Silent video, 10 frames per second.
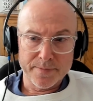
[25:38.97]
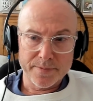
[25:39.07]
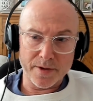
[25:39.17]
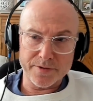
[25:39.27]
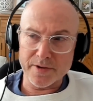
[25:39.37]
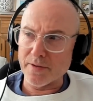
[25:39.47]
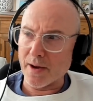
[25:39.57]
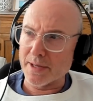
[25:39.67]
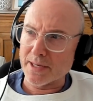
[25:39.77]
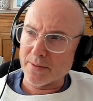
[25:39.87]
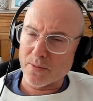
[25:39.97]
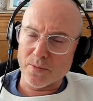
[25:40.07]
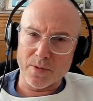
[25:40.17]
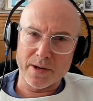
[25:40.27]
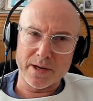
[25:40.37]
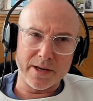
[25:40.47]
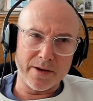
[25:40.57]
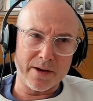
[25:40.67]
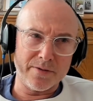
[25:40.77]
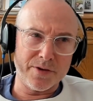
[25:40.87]
so Siva, I mean,
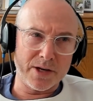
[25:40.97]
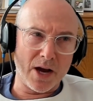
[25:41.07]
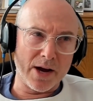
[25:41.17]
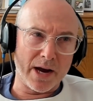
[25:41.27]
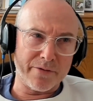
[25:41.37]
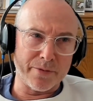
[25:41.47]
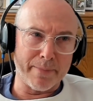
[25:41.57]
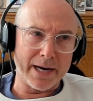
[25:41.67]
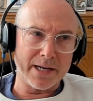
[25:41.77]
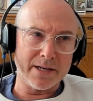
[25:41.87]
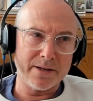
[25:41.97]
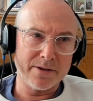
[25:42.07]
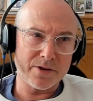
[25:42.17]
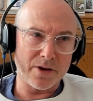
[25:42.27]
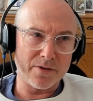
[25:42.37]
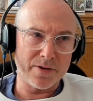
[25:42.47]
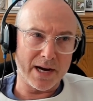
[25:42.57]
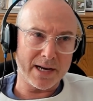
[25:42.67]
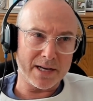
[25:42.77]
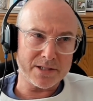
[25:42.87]
if you're going up for money, so if our
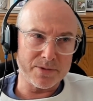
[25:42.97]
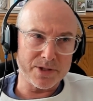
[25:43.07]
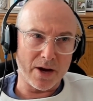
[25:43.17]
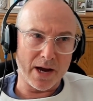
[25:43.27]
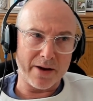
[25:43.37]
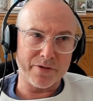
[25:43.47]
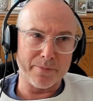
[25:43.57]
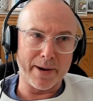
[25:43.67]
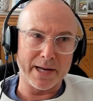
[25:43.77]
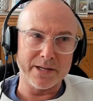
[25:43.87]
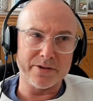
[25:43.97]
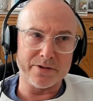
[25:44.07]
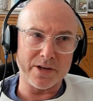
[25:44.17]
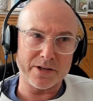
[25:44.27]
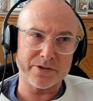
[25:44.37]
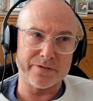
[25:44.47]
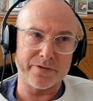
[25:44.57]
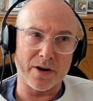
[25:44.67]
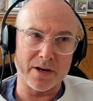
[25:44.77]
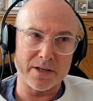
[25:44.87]
customers are going up for money to
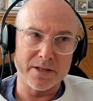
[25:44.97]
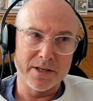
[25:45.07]
justify